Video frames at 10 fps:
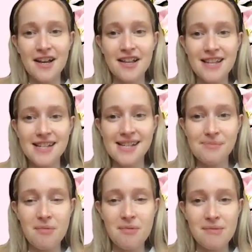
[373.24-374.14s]
This is
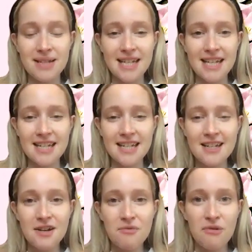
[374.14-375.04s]
probably
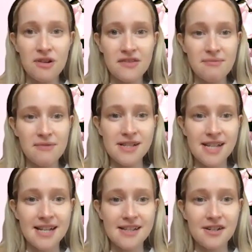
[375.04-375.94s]
one of the most
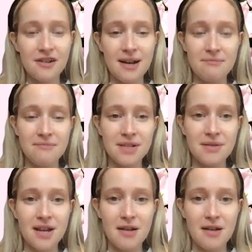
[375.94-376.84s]
Instagrammed
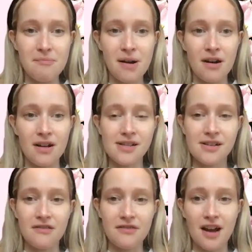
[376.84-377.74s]
parts
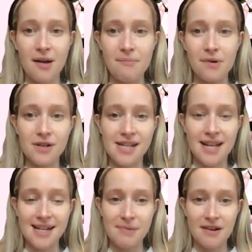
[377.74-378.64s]
of the
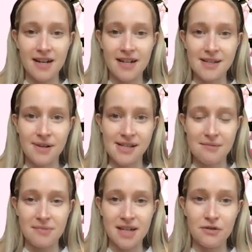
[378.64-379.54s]
unboxing experience when
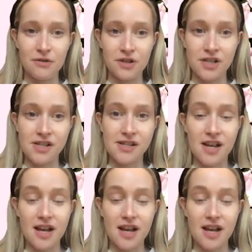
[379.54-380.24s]
somebody orders